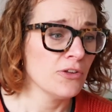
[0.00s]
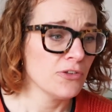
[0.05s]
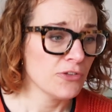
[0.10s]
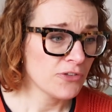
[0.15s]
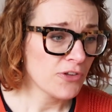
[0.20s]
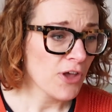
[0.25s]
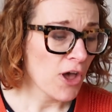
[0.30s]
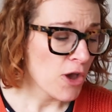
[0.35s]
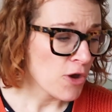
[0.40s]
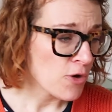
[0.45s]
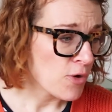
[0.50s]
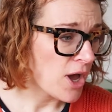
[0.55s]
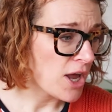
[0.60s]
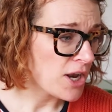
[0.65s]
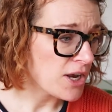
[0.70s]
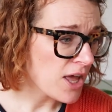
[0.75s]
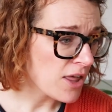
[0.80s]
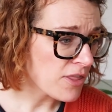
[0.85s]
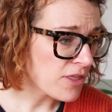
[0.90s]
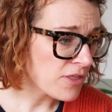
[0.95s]
So
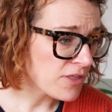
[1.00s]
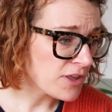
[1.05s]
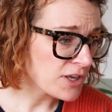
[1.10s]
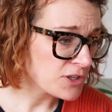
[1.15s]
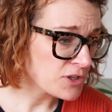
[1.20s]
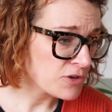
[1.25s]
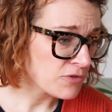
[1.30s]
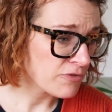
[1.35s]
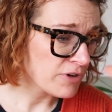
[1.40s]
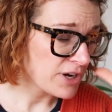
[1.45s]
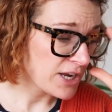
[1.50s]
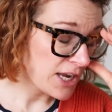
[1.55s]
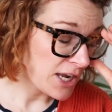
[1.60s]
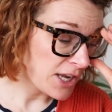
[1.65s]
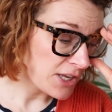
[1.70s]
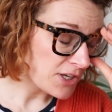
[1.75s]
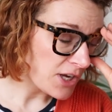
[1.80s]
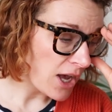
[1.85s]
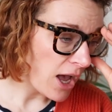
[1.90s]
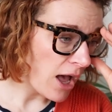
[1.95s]
another thing to
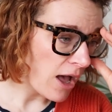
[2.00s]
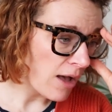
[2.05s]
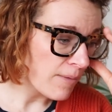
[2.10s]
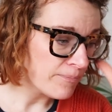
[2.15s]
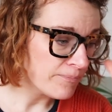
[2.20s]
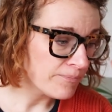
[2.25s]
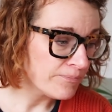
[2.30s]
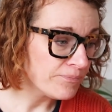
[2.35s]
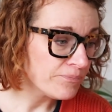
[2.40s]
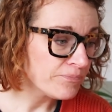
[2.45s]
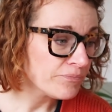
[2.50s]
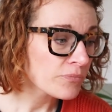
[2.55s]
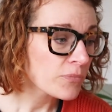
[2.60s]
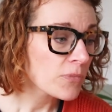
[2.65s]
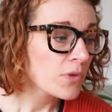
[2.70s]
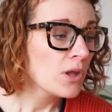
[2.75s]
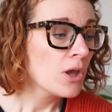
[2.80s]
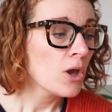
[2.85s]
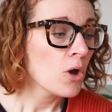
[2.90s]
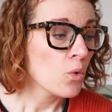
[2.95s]
read, um,
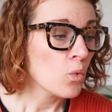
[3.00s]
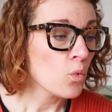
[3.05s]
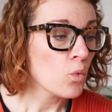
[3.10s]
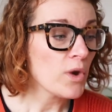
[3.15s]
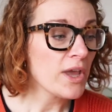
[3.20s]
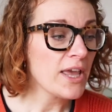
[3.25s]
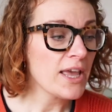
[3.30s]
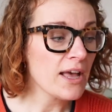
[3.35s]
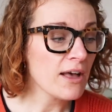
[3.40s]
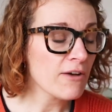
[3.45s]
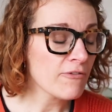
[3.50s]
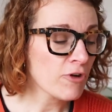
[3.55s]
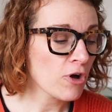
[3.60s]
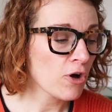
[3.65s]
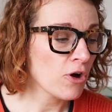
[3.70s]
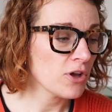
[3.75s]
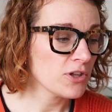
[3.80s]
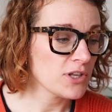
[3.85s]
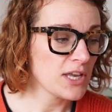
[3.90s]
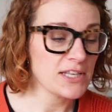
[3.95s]
we have
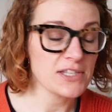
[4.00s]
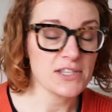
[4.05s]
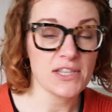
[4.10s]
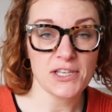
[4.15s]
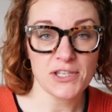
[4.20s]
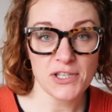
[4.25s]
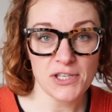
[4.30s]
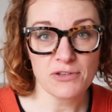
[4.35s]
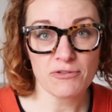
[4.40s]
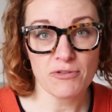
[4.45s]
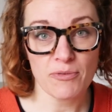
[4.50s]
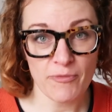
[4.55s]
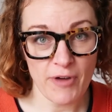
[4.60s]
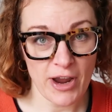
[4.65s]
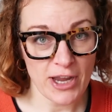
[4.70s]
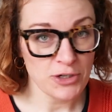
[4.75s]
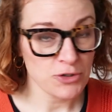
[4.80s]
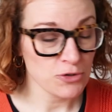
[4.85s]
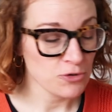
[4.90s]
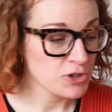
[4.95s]
got, it, this is from
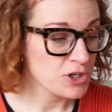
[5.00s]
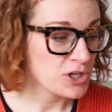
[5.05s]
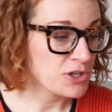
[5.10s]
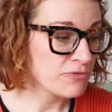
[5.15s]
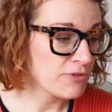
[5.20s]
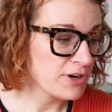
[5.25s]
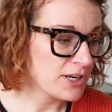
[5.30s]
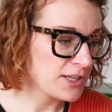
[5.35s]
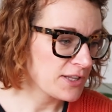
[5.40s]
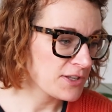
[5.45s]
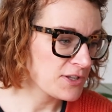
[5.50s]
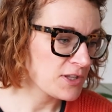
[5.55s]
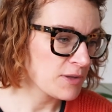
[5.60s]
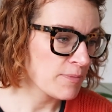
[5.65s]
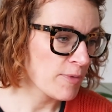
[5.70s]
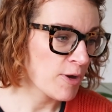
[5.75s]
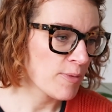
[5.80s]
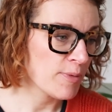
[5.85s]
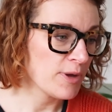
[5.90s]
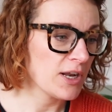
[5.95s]
Rachel, she's reading this at
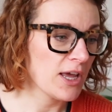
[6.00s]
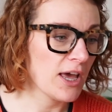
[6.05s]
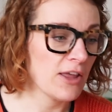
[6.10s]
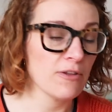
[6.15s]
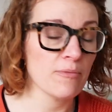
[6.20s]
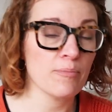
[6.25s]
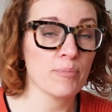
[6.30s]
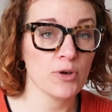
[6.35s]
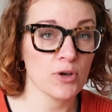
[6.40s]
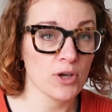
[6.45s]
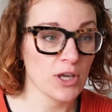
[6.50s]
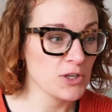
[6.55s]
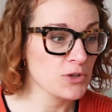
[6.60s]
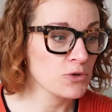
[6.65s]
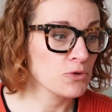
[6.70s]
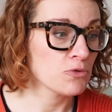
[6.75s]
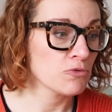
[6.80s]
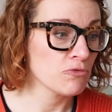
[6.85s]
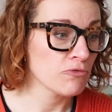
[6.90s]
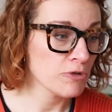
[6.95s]
the moment, and the book is
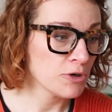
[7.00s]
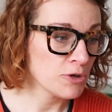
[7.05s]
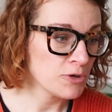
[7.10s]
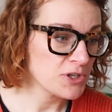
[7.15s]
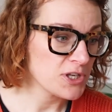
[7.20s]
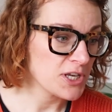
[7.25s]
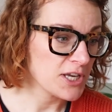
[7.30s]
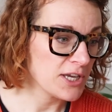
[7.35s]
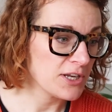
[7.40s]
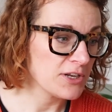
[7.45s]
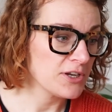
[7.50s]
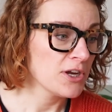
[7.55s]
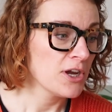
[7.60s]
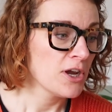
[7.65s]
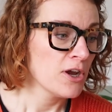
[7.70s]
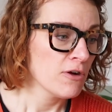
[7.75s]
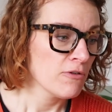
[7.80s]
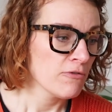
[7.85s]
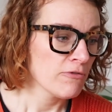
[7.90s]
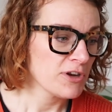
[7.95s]
called Rooted,
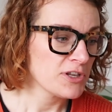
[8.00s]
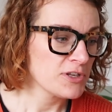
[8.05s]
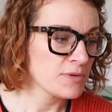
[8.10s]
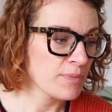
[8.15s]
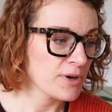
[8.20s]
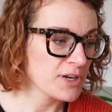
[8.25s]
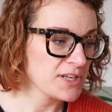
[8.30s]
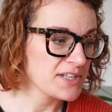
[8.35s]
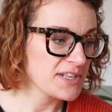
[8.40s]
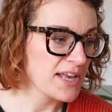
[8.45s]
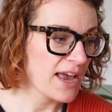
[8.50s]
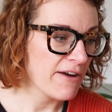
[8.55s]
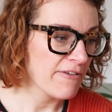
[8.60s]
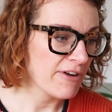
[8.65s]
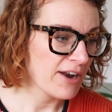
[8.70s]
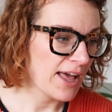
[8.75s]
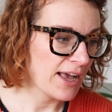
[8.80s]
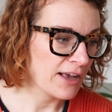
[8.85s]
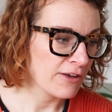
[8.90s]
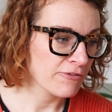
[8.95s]
written by
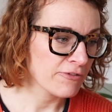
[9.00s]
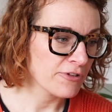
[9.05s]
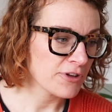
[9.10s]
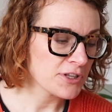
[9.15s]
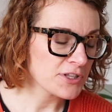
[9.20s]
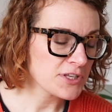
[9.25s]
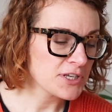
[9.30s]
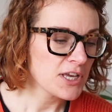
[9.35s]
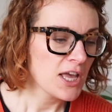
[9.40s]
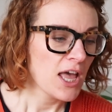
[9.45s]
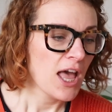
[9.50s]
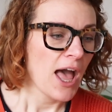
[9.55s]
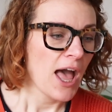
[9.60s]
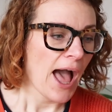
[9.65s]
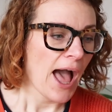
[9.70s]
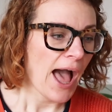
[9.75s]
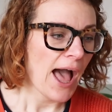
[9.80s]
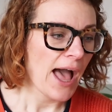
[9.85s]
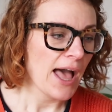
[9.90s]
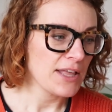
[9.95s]
Sarah Langford.
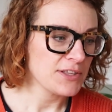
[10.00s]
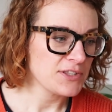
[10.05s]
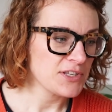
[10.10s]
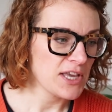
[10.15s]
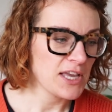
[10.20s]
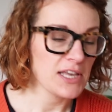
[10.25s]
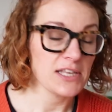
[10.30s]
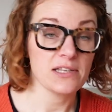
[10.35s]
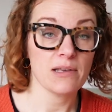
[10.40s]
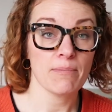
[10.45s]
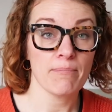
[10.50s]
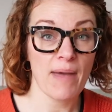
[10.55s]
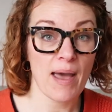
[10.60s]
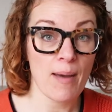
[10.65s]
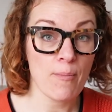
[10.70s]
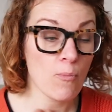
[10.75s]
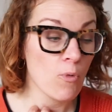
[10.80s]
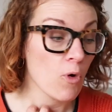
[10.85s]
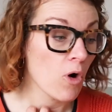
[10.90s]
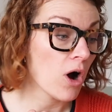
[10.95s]
And it's a
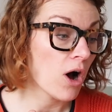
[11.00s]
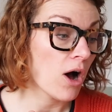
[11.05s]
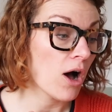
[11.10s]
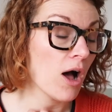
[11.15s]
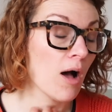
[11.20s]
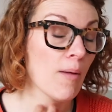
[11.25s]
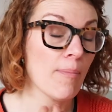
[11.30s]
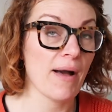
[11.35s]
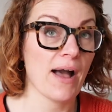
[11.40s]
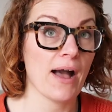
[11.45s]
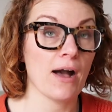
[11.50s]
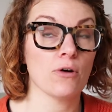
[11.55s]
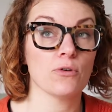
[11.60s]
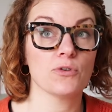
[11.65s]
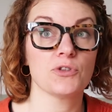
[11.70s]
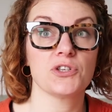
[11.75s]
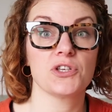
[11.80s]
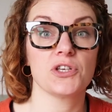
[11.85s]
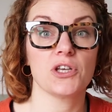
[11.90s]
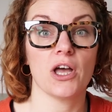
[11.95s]
memoir
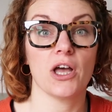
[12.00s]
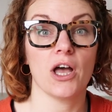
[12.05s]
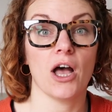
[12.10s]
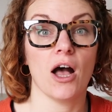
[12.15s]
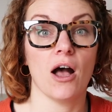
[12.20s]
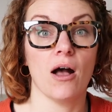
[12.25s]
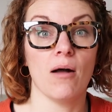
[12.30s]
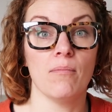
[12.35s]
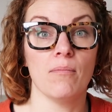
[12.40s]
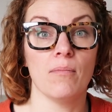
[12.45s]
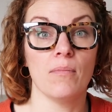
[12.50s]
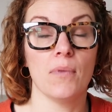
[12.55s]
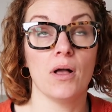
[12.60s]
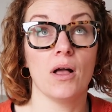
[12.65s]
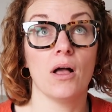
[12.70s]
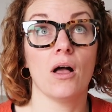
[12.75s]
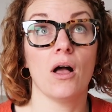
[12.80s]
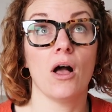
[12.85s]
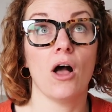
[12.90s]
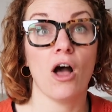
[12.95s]
about um,
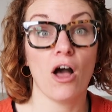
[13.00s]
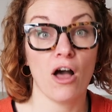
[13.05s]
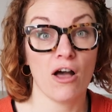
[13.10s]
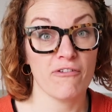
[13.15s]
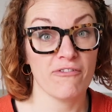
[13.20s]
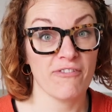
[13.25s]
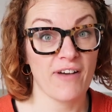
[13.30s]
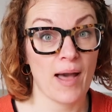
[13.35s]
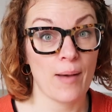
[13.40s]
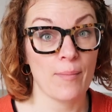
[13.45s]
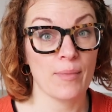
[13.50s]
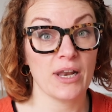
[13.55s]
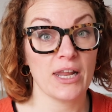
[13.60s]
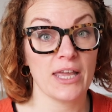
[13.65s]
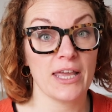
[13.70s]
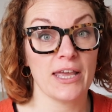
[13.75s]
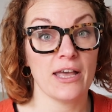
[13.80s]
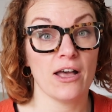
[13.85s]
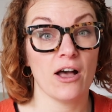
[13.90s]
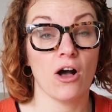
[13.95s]
her
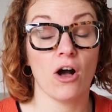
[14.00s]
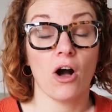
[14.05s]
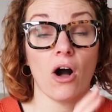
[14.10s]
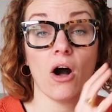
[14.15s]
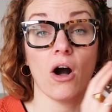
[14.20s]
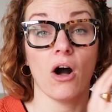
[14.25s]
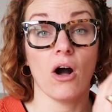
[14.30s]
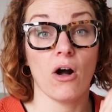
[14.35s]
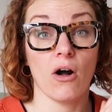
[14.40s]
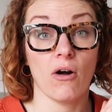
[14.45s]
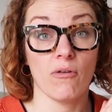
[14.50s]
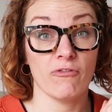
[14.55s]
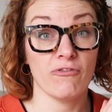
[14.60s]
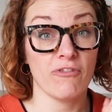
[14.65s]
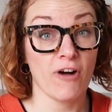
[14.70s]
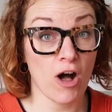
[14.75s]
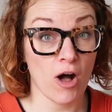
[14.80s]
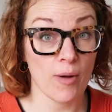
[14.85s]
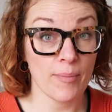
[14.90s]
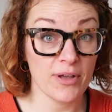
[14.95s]
family are
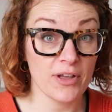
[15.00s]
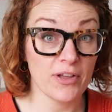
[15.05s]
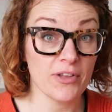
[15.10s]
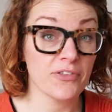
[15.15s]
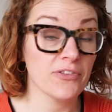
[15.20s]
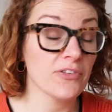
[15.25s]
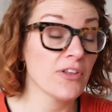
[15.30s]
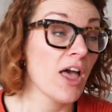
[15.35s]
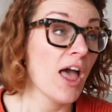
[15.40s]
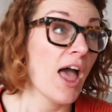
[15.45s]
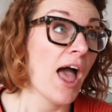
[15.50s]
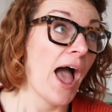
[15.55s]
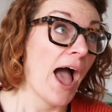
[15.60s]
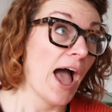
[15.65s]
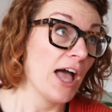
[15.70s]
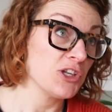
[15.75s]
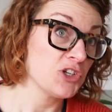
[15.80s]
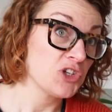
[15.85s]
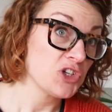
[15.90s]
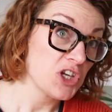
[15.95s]
farmers
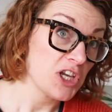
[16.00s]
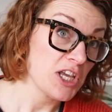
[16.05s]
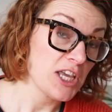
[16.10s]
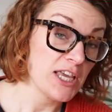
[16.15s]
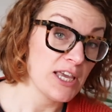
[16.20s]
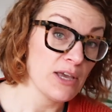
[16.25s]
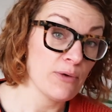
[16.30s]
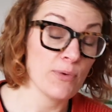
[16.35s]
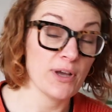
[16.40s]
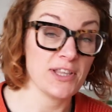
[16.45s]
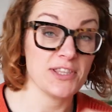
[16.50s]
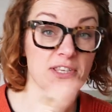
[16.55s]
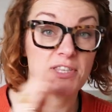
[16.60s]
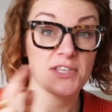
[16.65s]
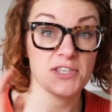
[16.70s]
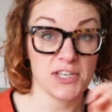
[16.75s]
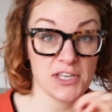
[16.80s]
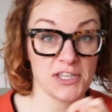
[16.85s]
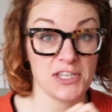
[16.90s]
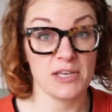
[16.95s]
and she went to the
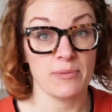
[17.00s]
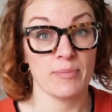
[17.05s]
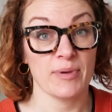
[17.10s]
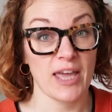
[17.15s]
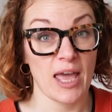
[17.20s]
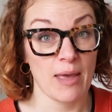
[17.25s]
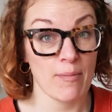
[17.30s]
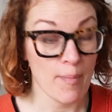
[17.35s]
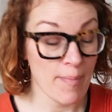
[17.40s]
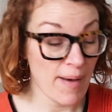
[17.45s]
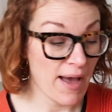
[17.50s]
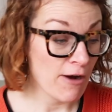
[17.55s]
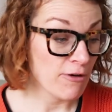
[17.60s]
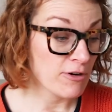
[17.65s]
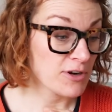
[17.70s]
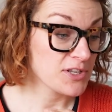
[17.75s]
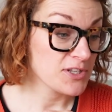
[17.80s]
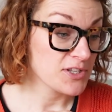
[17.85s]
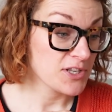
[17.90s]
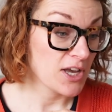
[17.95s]
city and became
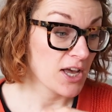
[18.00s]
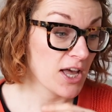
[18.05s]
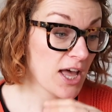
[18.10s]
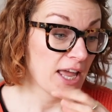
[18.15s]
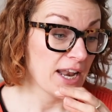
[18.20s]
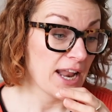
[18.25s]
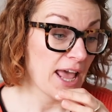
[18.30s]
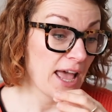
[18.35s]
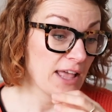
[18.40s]
barrister and